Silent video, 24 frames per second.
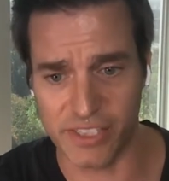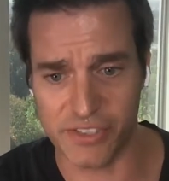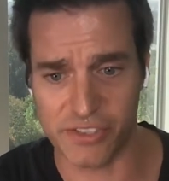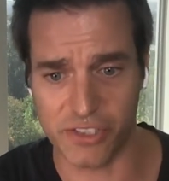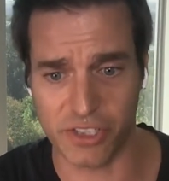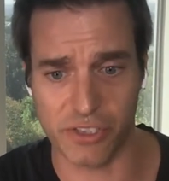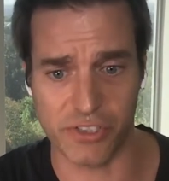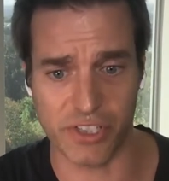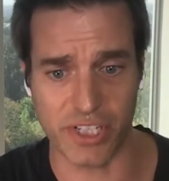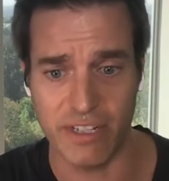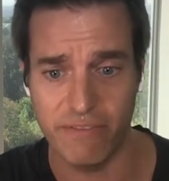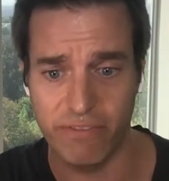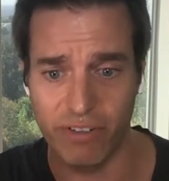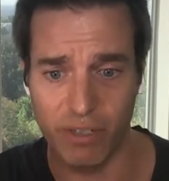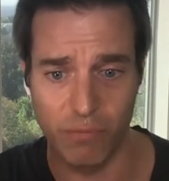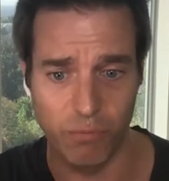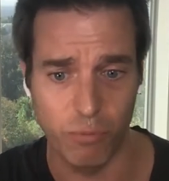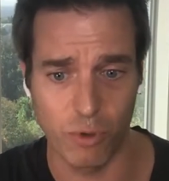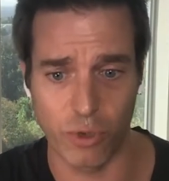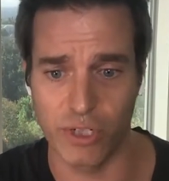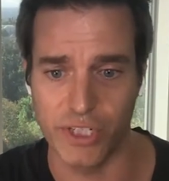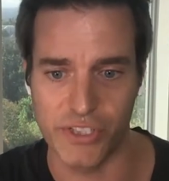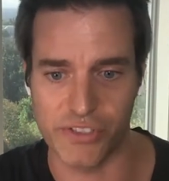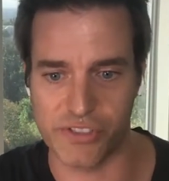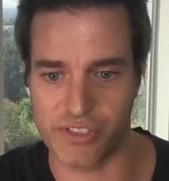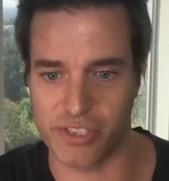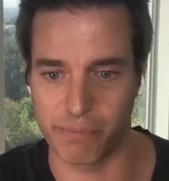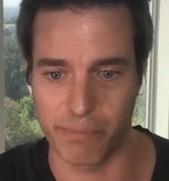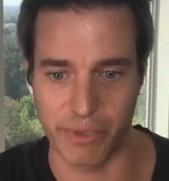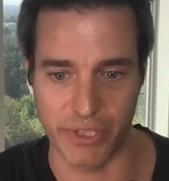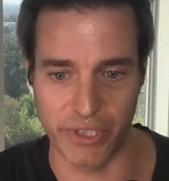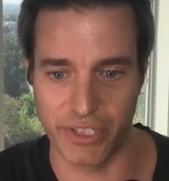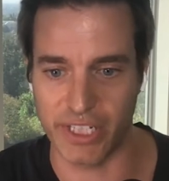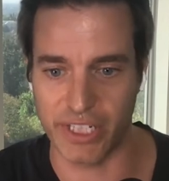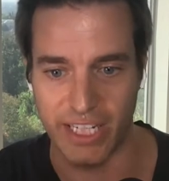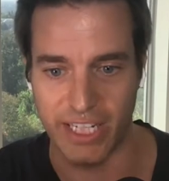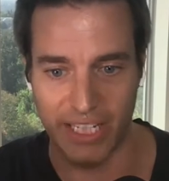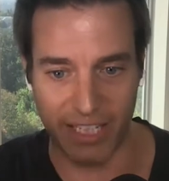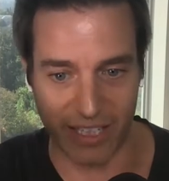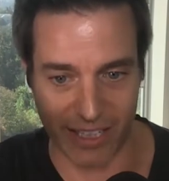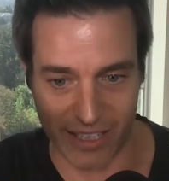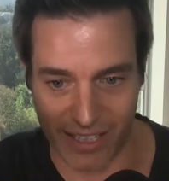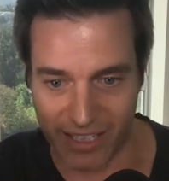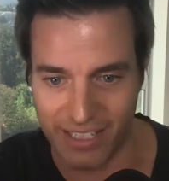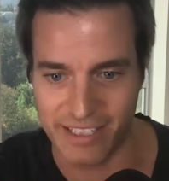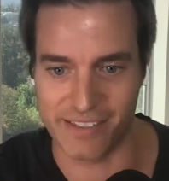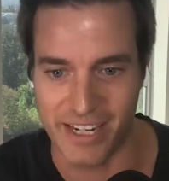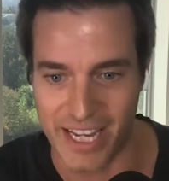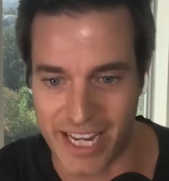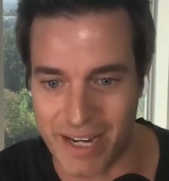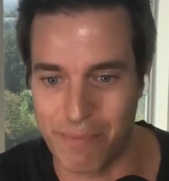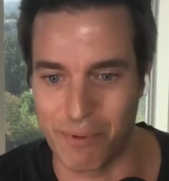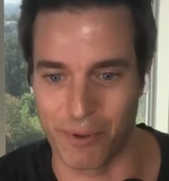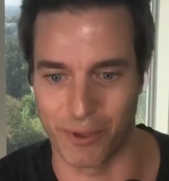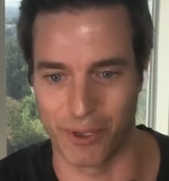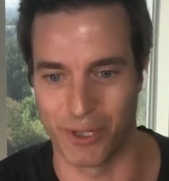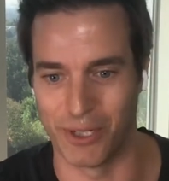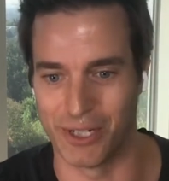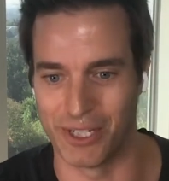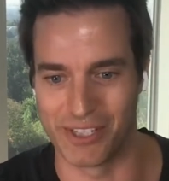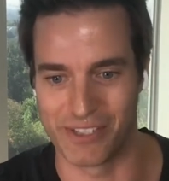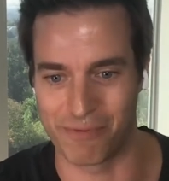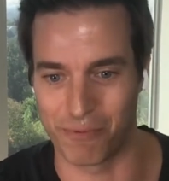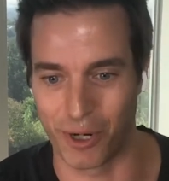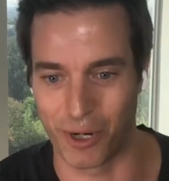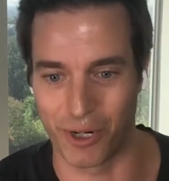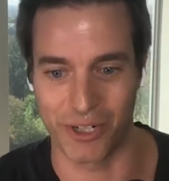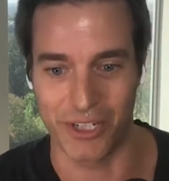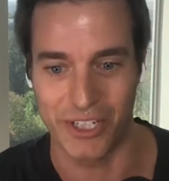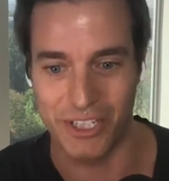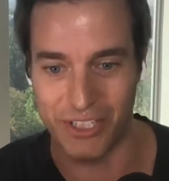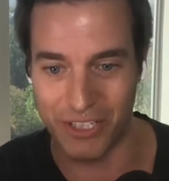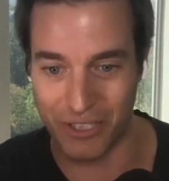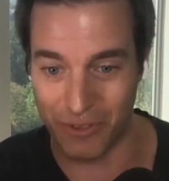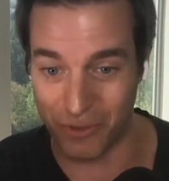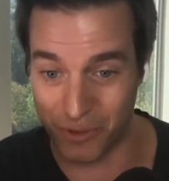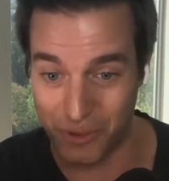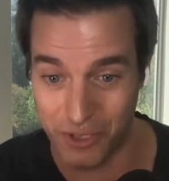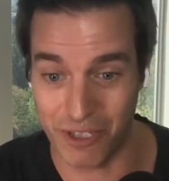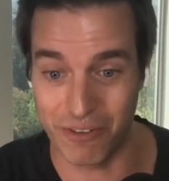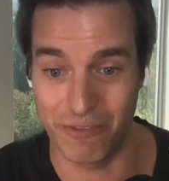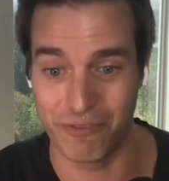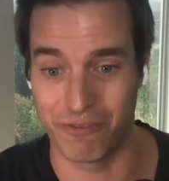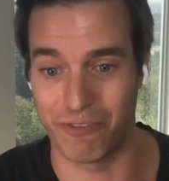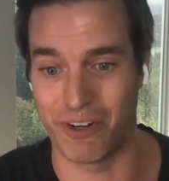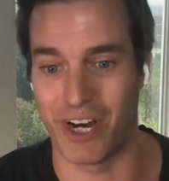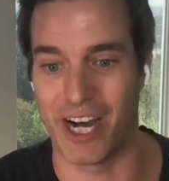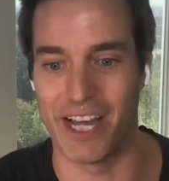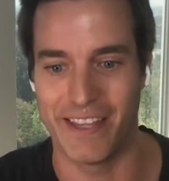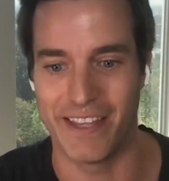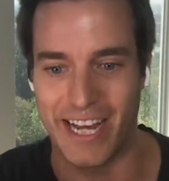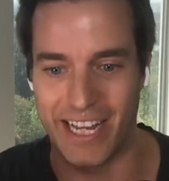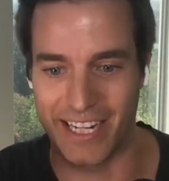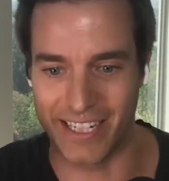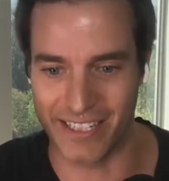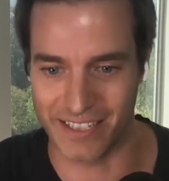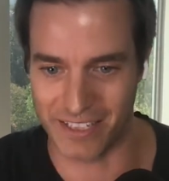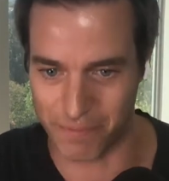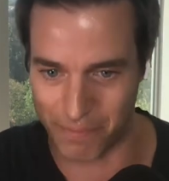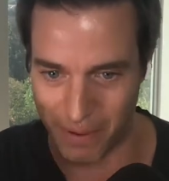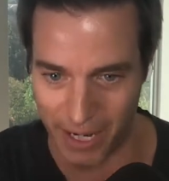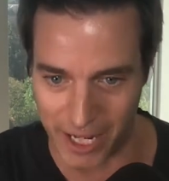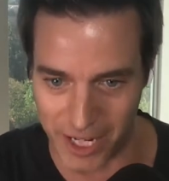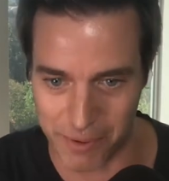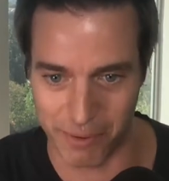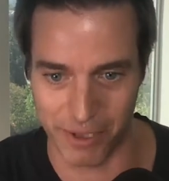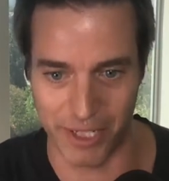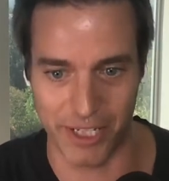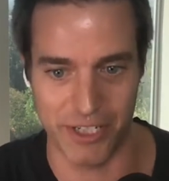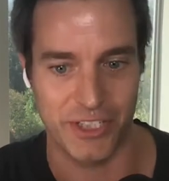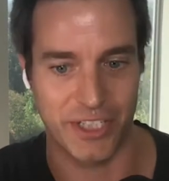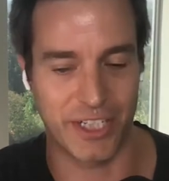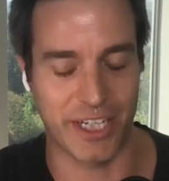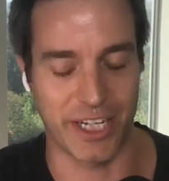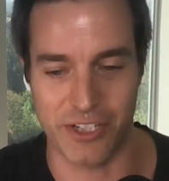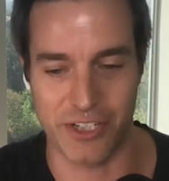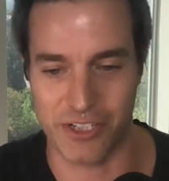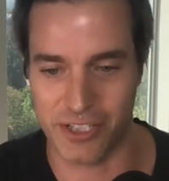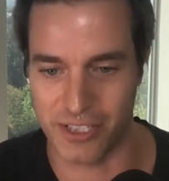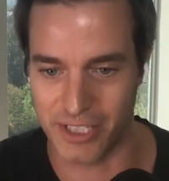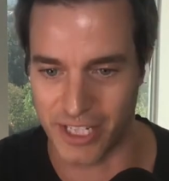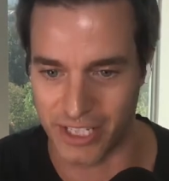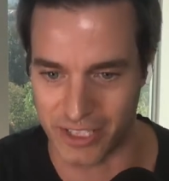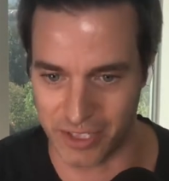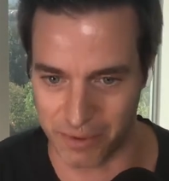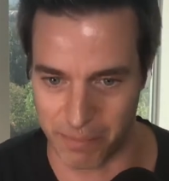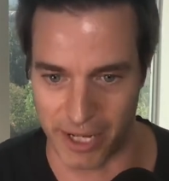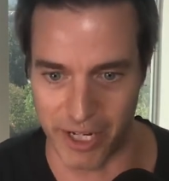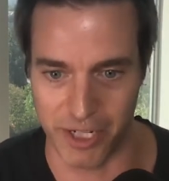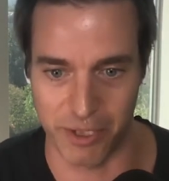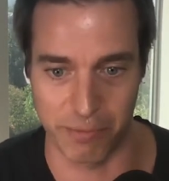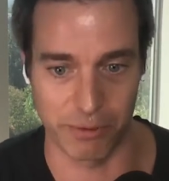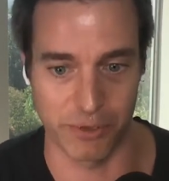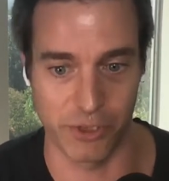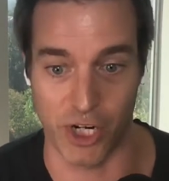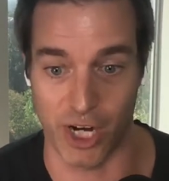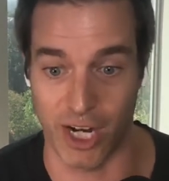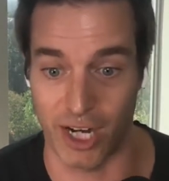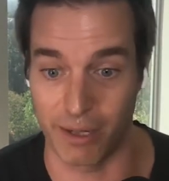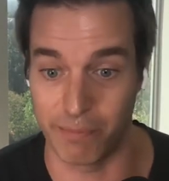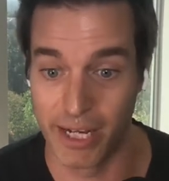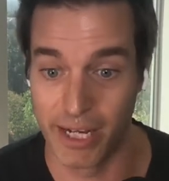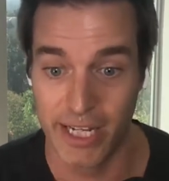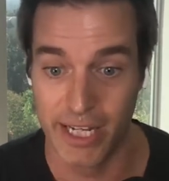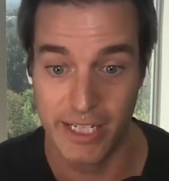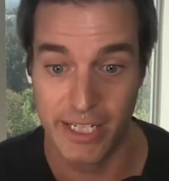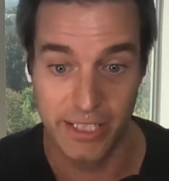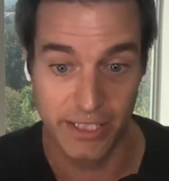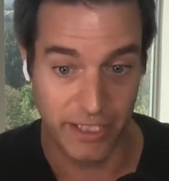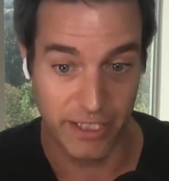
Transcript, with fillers: is there's even more instability in these neighborhoods where you could find that dependable education, that dependable job,